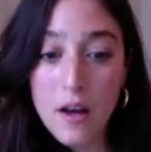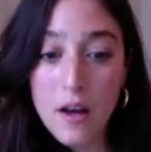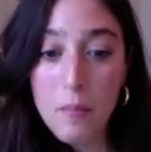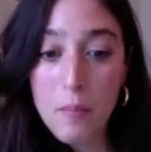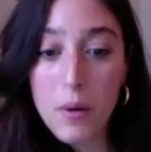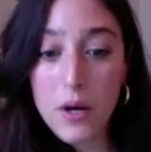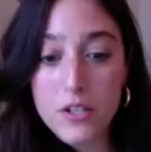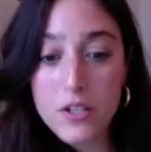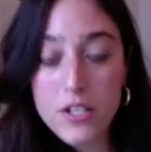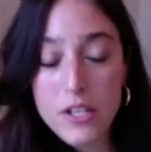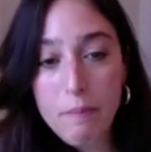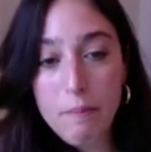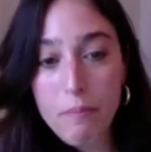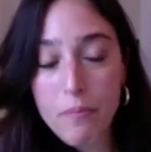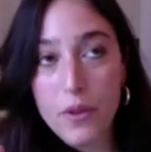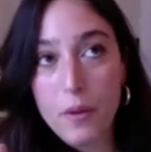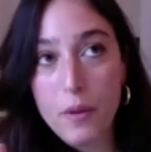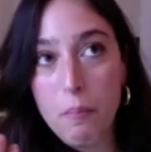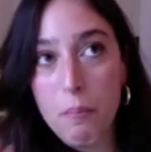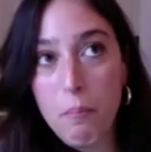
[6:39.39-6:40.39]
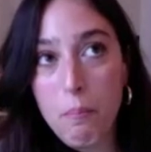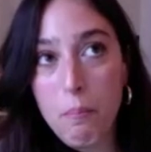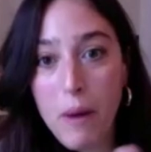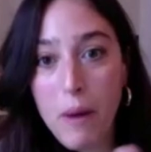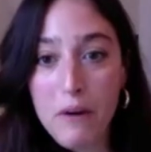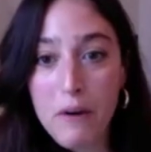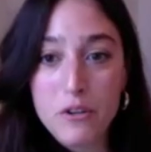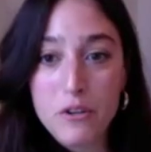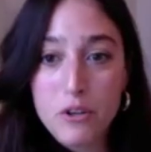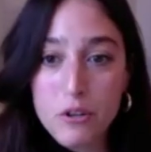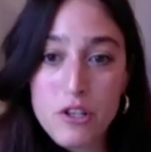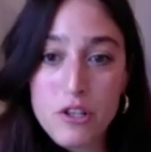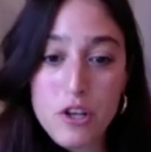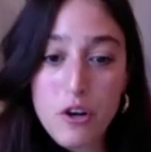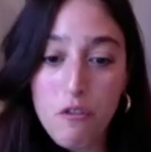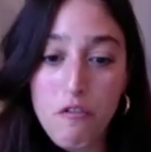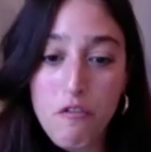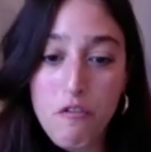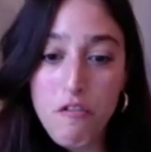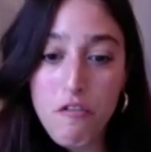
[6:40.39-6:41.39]
But the
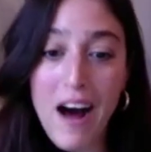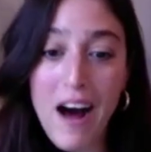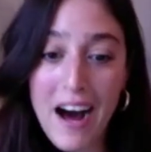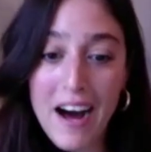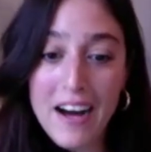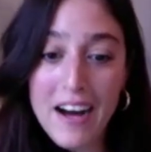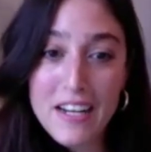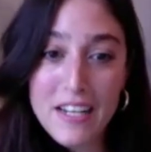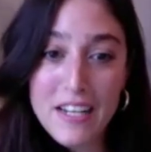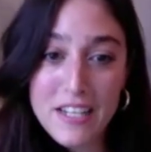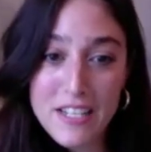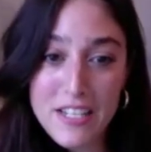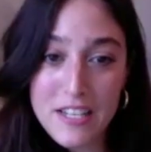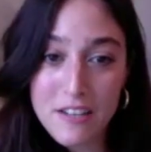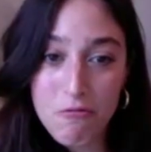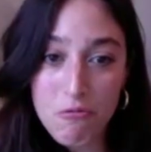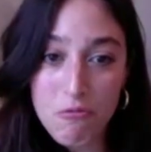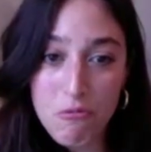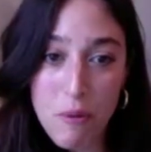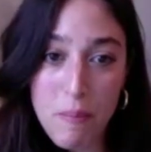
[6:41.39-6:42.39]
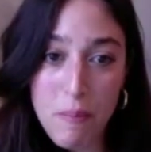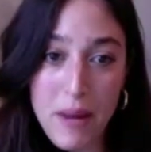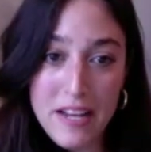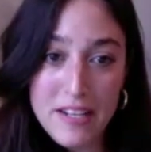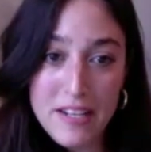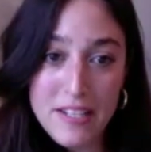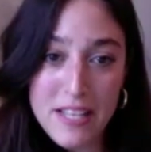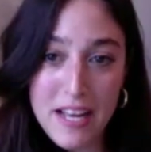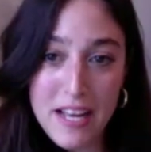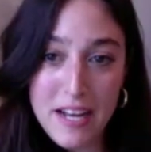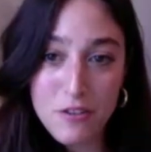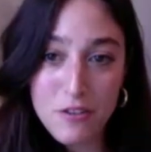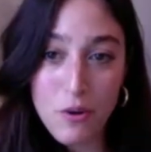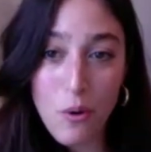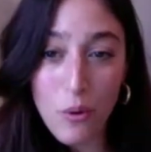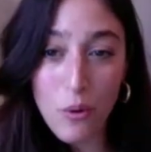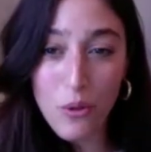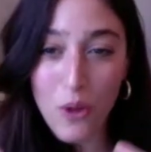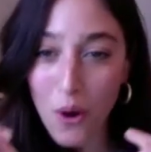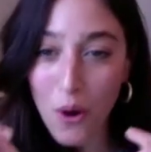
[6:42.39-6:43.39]
paradoxical fact remains that
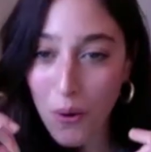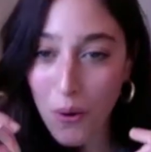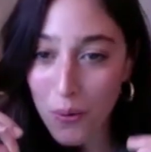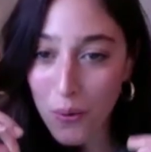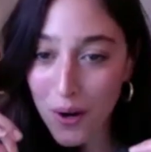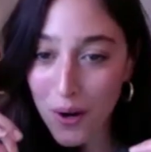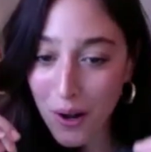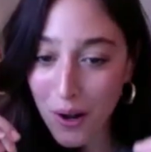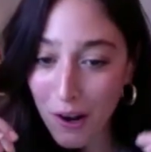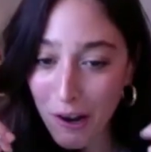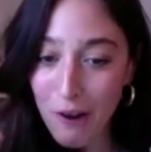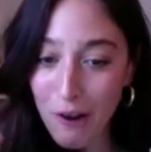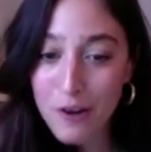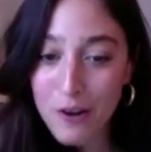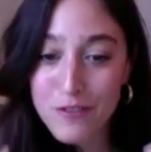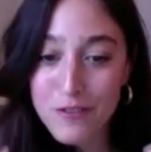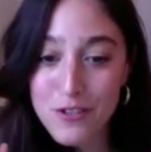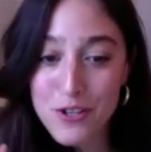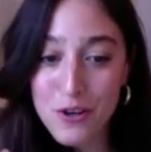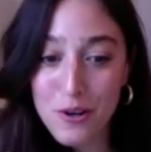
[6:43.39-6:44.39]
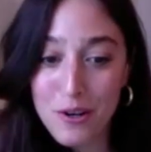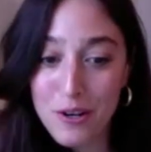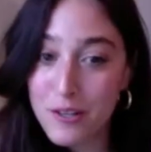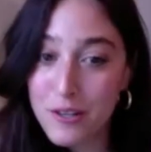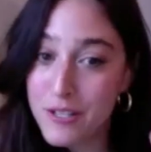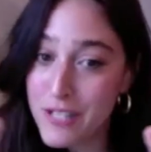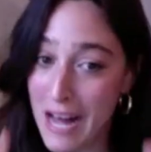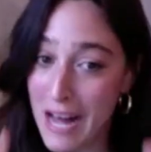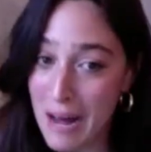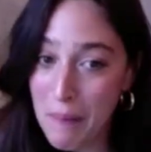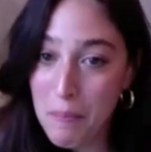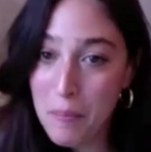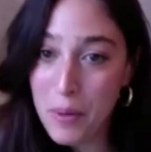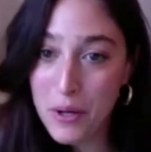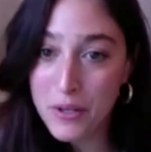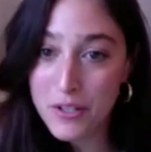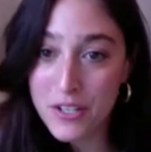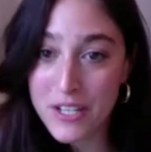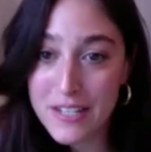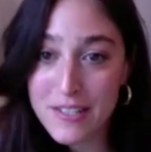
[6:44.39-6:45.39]
although a lot of scholars and
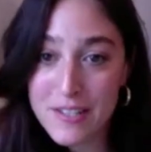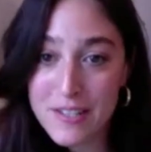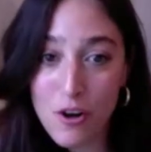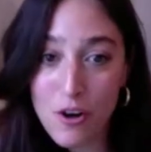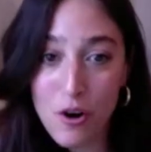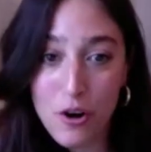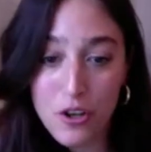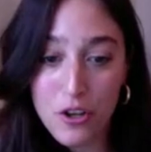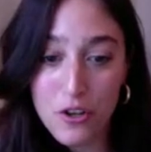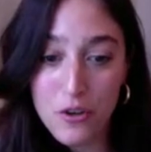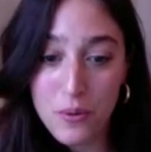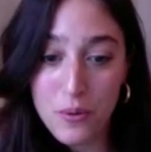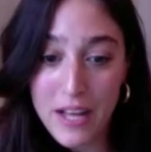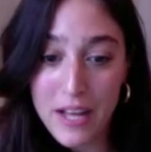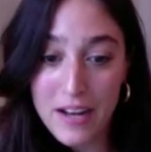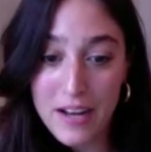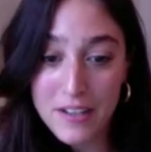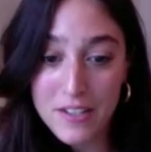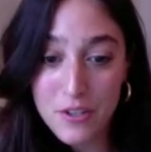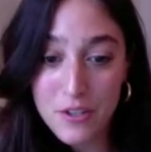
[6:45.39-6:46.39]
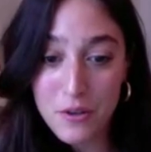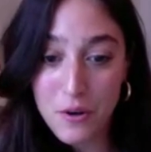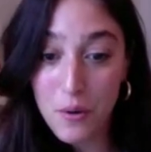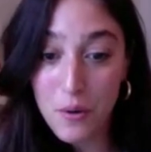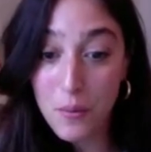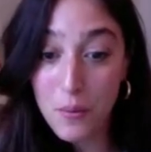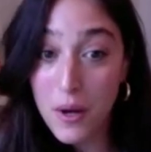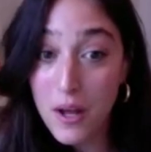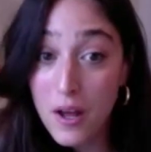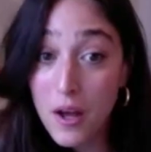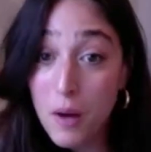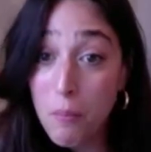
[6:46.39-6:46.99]
pundits argue that, you know,